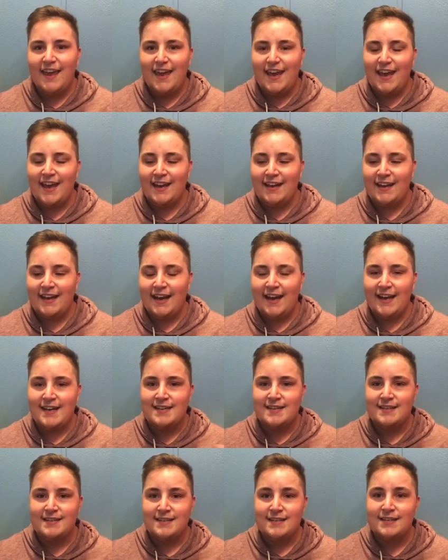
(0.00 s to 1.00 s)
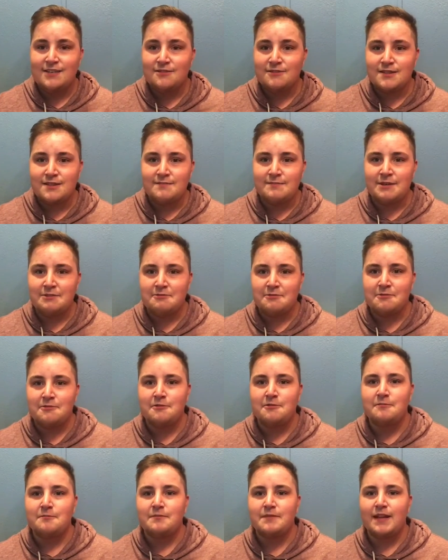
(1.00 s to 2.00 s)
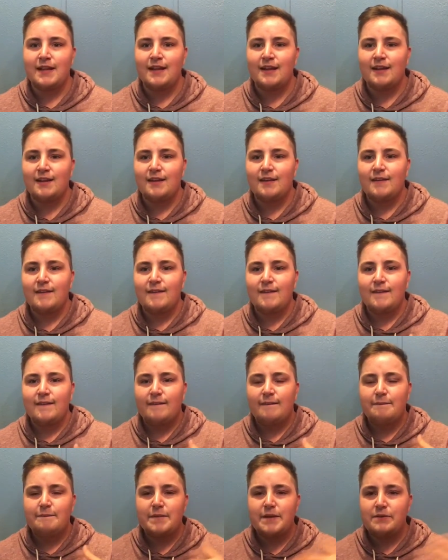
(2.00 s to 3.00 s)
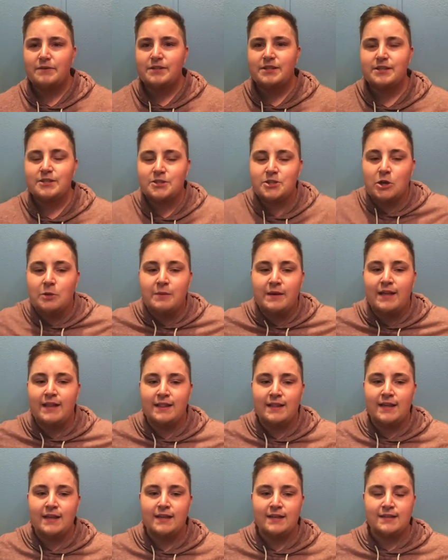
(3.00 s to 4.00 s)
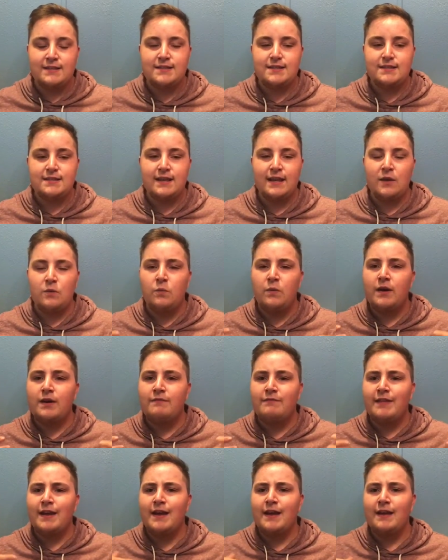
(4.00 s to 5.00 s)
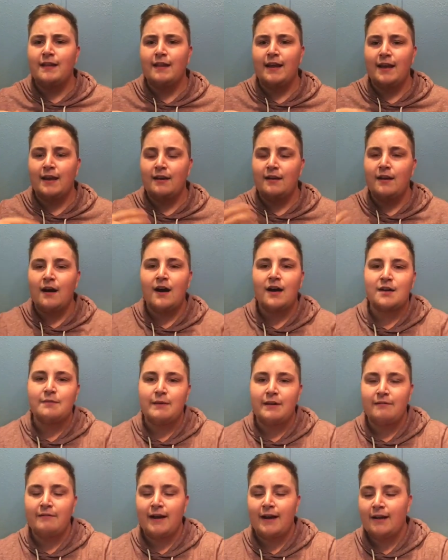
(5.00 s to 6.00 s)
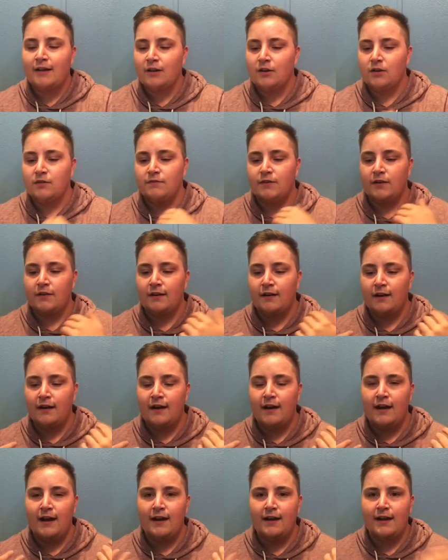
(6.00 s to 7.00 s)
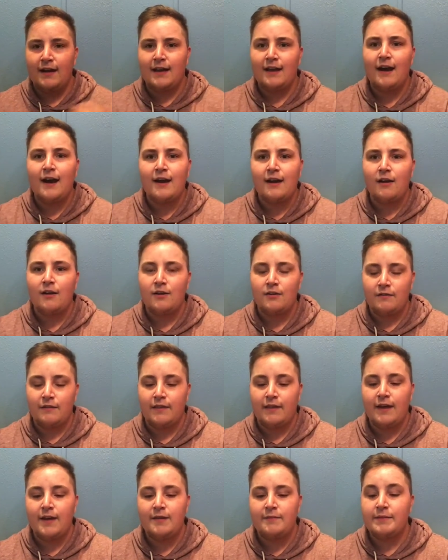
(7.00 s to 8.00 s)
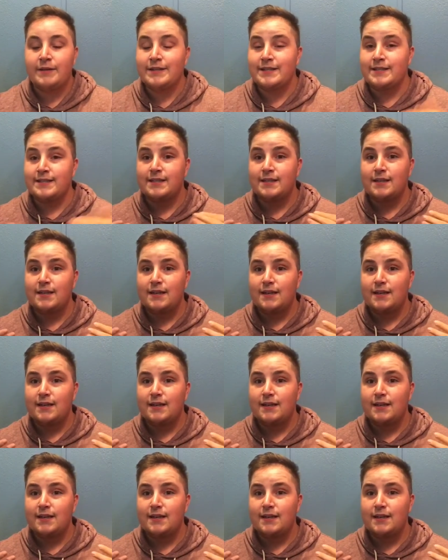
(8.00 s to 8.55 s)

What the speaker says: and I had needles in my room? Like, there was just so many things. Like, what if they like knocked my vial over and it got all over them? Because